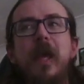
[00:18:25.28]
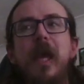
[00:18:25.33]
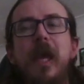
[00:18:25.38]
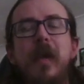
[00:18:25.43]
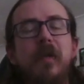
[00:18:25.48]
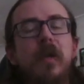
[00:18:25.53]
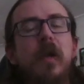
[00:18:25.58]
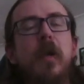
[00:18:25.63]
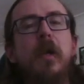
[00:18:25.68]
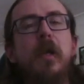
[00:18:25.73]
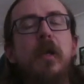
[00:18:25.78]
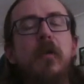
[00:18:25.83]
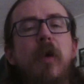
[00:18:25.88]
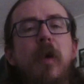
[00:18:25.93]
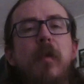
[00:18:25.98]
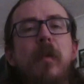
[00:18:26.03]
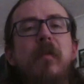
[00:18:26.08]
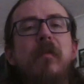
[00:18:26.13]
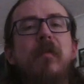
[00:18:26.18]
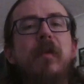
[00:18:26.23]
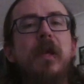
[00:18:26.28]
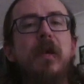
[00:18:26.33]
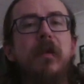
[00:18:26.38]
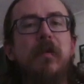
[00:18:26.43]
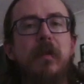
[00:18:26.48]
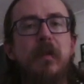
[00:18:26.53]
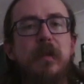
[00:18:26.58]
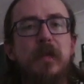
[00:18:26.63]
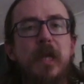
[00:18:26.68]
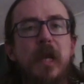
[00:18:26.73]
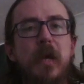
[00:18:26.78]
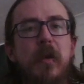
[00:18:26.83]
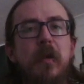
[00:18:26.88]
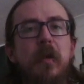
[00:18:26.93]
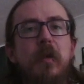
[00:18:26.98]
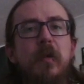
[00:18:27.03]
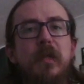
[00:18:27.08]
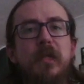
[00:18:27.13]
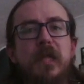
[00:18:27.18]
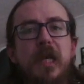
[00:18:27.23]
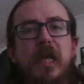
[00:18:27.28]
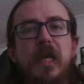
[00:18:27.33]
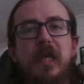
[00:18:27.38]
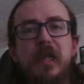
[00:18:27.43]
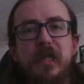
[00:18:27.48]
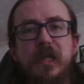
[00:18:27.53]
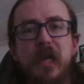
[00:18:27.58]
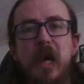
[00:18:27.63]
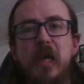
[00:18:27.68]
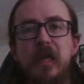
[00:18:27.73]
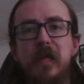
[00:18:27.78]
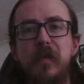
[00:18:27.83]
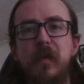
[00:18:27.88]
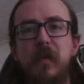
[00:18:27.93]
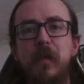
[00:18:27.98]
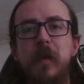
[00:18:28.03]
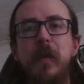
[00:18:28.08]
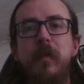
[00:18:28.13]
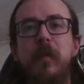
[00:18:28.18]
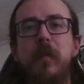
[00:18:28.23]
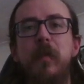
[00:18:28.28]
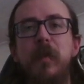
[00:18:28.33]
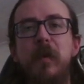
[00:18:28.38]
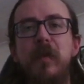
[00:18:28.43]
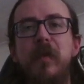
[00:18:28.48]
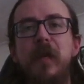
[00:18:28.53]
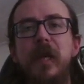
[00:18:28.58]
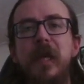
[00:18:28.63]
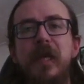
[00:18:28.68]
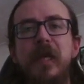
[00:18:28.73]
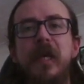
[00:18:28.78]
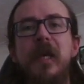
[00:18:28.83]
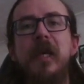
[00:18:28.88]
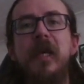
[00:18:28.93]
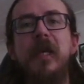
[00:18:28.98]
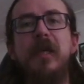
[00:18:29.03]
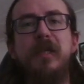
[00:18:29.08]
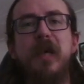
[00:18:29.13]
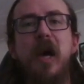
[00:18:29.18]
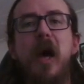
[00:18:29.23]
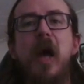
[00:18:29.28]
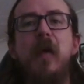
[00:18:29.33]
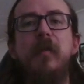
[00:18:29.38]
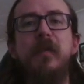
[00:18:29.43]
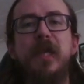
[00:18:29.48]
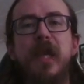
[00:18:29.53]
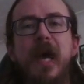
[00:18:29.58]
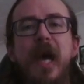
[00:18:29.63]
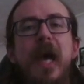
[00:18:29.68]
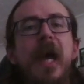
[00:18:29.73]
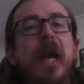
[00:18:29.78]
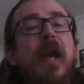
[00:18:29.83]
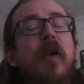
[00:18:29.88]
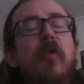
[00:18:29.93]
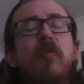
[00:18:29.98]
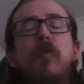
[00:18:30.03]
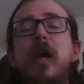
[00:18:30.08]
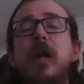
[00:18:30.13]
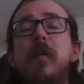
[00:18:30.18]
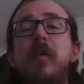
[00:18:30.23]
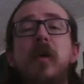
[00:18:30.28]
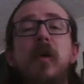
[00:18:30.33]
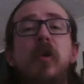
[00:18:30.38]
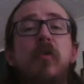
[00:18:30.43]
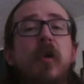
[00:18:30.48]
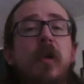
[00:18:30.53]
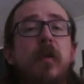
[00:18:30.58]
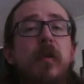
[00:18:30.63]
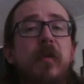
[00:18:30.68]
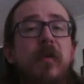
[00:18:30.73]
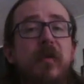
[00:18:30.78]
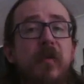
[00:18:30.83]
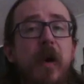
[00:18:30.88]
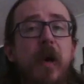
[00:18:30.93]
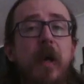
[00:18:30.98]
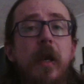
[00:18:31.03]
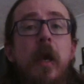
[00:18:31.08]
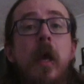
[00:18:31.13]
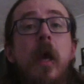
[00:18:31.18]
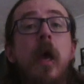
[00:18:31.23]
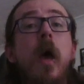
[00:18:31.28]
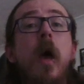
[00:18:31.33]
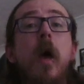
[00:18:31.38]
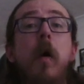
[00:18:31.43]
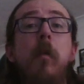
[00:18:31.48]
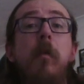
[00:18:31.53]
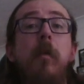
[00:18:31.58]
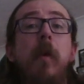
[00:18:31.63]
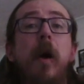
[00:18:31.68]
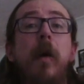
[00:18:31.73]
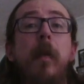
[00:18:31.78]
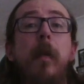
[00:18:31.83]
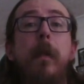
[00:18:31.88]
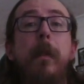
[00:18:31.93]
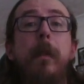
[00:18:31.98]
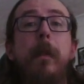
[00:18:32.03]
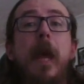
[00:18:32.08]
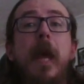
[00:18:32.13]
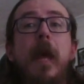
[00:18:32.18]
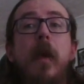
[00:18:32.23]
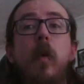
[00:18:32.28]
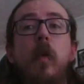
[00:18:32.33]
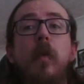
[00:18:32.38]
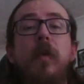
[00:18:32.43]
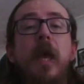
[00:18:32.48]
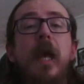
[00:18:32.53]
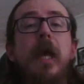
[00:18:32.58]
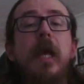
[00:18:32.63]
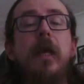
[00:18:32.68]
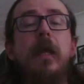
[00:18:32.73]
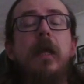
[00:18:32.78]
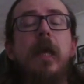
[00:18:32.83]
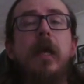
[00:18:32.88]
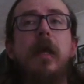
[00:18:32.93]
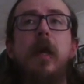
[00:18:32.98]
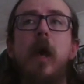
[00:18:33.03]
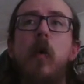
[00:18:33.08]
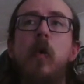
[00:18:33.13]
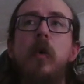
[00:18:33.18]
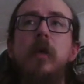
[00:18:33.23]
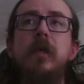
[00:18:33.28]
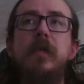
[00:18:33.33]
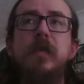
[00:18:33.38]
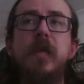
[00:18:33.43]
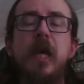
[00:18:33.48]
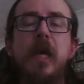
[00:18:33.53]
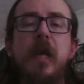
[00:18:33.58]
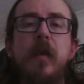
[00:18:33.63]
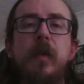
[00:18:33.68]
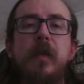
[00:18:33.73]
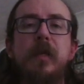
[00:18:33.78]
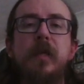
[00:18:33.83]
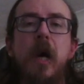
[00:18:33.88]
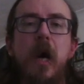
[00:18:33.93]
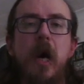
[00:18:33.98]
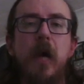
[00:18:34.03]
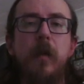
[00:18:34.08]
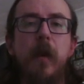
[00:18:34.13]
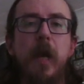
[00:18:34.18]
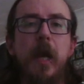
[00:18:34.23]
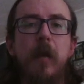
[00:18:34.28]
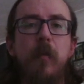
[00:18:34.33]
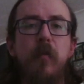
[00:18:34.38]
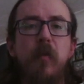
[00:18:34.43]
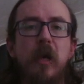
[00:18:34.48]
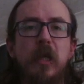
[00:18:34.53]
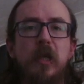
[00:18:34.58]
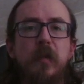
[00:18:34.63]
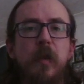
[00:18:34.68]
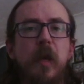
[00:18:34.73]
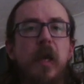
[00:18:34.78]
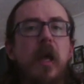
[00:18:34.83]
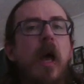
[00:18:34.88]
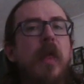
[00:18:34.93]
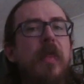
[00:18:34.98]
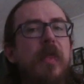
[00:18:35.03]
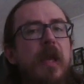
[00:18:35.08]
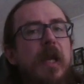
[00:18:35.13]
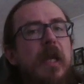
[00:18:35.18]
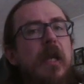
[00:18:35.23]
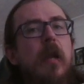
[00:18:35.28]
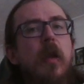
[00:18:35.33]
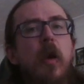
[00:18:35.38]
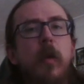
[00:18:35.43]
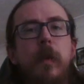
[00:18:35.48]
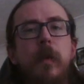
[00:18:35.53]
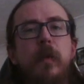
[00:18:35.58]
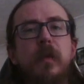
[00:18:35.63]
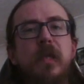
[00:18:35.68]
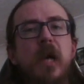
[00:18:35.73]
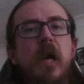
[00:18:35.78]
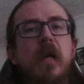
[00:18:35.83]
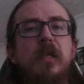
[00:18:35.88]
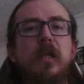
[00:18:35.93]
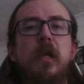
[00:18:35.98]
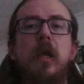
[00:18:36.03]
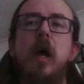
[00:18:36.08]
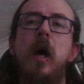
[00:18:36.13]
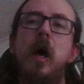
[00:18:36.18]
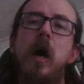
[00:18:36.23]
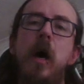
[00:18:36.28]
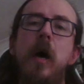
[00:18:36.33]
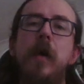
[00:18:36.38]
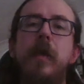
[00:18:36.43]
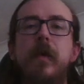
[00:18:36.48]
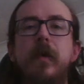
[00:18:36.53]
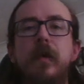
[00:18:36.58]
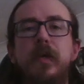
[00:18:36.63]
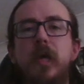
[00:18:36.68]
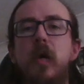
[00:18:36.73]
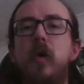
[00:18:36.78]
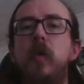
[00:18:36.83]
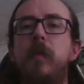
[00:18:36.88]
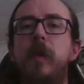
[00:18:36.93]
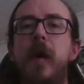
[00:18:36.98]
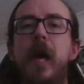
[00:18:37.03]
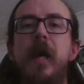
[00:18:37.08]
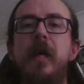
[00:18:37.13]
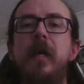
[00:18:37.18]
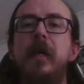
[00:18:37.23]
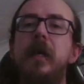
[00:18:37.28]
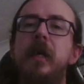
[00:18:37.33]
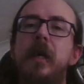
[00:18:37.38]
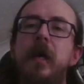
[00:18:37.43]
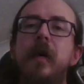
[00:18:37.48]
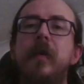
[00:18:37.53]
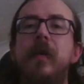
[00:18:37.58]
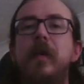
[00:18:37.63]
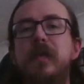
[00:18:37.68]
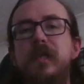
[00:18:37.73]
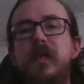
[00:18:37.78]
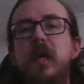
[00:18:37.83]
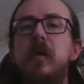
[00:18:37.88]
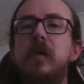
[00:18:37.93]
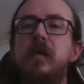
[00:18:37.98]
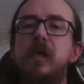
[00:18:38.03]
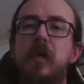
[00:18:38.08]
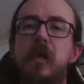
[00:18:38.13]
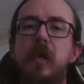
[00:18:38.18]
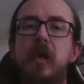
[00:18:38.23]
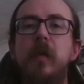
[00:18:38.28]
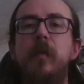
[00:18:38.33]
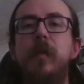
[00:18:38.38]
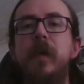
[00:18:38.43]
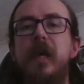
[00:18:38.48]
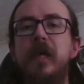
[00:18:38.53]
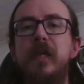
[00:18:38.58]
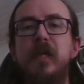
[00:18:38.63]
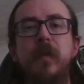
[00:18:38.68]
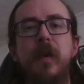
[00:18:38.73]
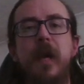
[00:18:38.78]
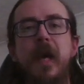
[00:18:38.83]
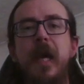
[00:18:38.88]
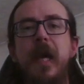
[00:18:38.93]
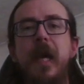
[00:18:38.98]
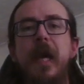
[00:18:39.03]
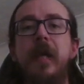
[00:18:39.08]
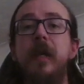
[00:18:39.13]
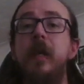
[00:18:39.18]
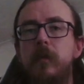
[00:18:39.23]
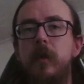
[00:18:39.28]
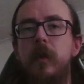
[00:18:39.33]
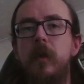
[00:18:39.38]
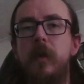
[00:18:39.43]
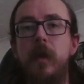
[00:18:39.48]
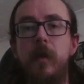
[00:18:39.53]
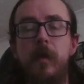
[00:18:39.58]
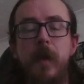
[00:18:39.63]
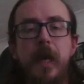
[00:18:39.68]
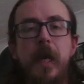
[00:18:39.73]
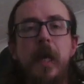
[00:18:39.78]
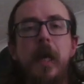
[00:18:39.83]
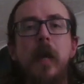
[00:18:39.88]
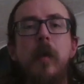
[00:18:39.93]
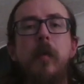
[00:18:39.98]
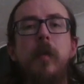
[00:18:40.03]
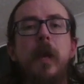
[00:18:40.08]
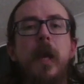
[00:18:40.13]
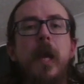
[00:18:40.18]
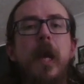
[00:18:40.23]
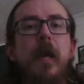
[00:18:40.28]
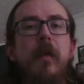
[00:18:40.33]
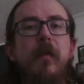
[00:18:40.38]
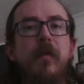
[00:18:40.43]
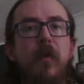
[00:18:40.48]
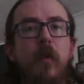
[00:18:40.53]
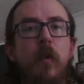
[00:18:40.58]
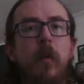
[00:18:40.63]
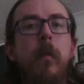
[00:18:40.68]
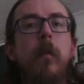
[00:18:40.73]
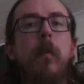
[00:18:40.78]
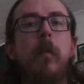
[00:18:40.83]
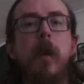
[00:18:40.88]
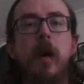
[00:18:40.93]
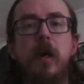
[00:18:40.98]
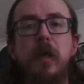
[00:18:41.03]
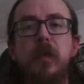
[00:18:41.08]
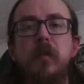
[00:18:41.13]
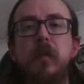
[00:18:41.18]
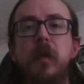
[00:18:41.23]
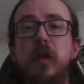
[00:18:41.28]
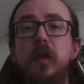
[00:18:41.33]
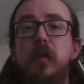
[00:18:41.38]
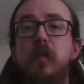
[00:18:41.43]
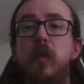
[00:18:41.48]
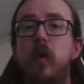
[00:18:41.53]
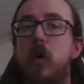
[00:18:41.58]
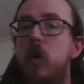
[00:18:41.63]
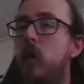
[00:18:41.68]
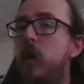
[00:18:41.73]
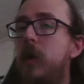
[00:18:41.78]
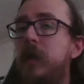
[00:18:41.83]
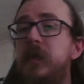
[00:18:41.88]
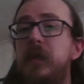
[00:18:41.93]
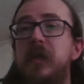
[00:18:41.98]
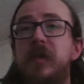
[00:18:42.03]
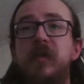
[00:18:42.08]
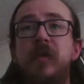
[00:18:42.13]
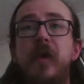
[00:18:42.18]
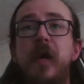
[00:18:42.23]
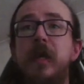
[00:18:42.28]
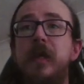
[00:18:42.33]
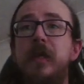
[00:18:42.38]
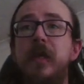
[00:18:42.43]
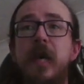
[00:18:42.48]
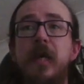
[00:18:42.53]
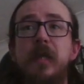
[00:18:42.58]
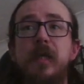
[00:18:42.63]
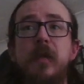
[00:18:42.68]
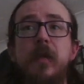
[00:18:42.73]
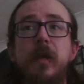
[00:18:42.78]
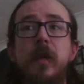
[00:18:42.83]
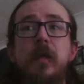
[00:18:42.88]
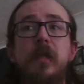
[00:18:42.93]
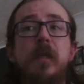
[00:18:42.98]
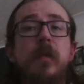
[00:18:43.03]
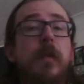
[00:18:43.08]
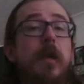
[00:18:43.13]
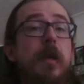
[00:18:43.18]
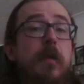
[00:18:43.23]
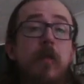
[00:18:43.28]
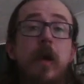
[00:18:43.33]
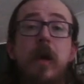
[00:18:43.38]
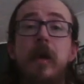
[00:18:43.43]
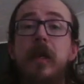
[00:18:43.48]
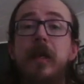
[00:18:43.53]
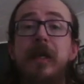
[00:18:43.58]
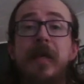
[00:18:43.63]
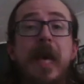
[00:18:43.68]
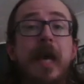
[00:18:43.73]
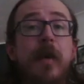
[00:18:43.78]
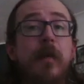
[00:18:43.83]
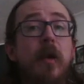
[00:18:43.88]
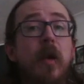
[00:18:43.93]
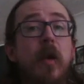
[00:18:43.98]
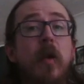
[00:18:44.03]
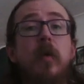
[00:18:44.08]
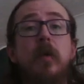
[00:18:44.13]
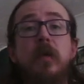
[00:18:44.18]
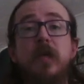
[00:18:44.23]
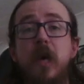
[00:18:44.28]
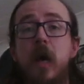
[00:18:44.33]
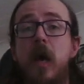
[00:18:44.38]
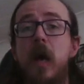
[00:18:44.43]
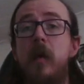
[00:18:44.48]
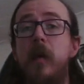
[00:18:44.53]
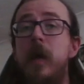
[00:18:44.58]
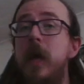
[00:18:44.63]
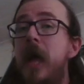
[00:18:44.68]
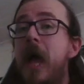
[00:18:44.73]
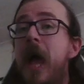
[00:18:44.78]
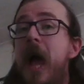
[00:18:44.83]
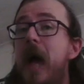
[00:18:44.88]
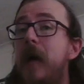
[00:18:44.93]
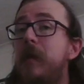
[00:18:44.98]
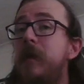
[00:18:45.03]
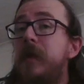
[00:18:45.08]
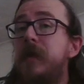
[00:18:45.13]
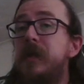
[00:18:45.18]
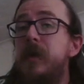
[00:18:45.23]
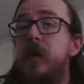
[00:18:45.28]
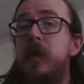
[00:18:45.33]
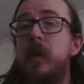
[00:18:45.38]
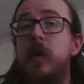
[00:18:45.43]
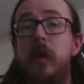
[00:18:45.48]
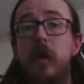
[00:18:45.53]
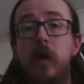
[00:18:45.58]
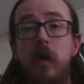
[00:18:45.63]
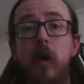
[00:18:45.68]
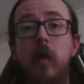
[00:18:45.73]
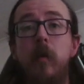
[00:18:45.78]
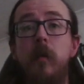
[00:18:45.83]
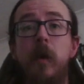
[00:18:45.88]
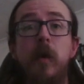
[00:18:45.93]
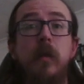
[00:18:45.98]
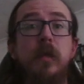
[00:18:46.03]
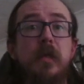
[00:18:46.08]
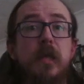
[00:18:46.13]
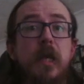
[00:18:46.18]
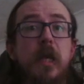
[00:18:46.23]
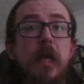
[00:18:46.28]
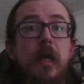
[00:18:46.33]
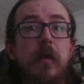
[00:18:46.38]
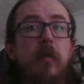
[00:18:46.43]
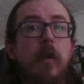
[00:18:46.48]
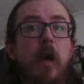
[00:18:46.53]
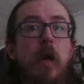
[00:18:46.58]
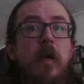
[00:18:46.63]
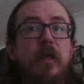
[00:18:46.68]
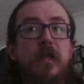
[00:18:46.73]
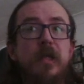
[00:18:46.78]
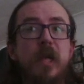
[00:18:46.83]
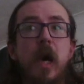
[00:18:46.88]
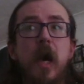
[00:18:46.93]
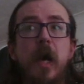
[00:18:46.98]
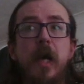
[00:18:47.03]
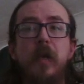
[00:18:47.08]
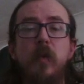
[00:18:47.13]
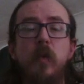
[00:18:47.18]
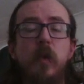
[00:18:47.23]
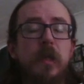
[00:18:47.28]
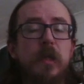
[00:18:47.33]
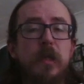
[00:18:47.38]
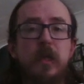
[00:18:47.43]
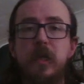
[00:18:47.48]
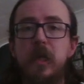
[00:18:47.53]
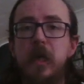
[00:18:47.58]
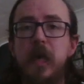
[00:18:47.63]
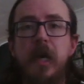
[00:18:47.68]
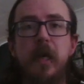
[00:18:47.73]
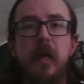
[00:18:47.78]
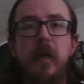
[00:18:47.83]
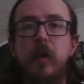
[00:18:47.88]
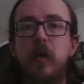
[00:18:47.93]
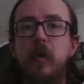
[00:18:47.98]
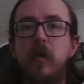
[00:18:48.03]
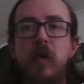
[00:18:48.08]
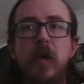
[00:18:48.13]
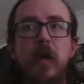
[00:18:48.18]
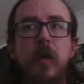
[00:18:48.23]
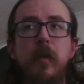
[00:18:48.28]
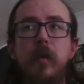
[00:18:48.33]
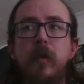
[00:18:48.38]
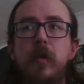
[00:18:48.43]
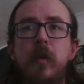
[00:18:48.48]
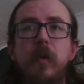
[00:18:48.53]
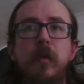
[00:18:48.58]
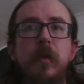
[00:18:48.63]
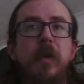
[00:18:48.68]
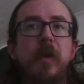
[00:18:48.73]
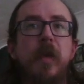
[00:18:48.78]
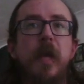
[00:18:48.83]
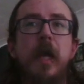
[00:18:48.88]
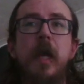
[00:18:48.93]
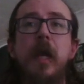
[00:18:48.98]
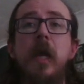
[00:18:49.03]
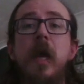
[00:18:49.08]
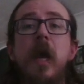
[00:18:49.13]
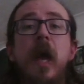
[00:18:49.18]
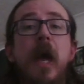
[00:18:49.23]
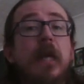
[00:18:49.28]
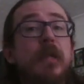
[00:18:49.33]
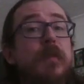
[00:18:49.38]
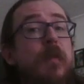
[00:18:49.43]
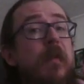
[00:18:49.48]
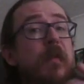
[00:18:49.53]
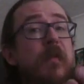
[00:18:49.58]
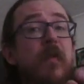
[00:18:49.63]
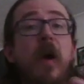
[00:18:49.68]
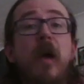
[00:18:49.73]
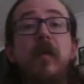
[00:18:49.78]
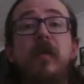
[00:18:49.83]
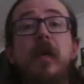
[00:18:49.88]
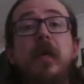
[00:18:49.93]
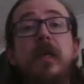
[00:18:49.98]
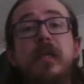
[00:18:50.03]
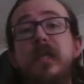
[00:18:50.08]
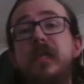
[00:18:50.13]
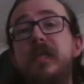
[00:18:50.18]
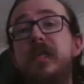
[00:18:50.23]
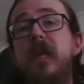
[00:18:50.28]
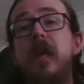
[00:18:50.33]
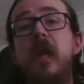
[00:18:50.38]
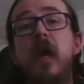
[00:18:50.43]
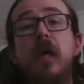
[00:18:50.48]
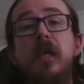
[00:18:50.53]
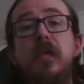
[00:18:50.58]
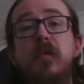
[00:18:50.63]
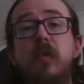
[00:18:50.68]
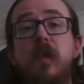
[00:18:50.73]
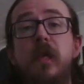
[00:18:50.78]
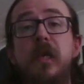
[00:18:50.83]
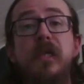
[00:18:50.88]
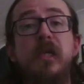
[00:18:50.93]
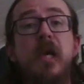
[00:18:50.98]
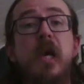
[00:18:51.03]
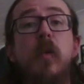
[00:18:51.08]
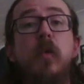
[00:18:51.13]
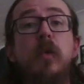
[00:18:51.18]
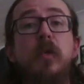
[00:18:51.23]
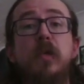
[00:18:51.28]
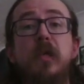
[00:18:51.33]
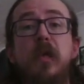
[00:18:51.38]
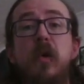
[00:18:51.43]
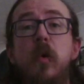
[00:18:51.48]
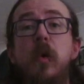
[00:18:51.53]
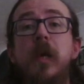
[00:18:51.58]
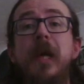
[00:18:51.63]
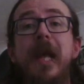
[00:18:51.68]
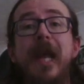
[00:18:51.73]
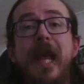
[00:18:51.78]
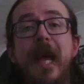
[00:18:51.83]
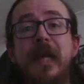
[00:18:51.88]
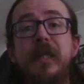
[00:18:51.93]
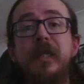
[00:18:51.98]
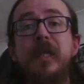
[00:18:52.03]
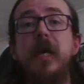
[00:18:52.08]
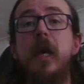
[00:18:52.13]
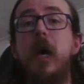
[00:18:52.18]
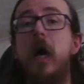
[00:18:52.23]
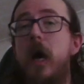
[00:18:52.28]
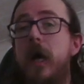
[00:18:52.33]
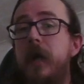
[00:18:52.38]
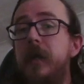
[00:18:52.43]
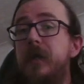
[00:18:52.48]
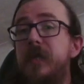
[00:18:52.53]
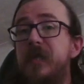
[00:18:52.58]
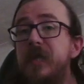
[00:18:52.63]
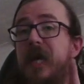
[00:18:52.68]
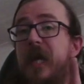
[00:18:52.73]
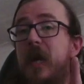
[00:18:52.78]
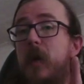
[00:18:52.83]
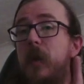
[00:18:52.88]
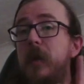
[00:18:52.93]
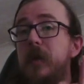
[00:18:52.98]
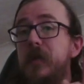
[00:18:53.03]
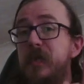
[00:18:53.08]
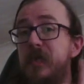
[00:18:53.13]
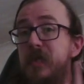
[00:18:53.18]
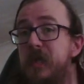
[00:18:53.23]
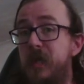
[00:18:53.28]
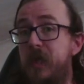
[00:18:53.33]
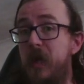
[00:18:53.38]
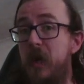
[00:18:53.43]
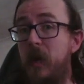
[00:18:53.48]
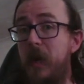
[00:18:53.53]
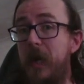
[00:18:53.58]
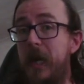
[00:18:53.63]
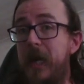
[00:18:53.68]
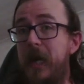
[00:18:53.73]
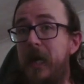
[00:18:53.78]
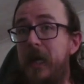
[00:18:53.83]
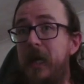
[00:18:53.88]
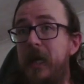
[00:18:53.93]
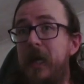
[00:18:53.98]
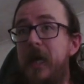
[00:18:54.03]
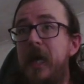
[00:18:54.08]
If you go to the Crabulon video of Evil Scarecrow, you'll see the size of the people moving in time to that. Incredible fun. But they I wouldn't say they've been tarred by that brush, but I think in a lot of people's eyes they're like, oh, they're a joke band, you know, their songs are good, but that's about it. They're making a play for much more, which is fantastic because they've been around a damn long time and been doing it a lot, mostly unsigned, which is again an incredible thing. It's been 5 years since their last release, which was called Galactic Hunt. Say that one slowly.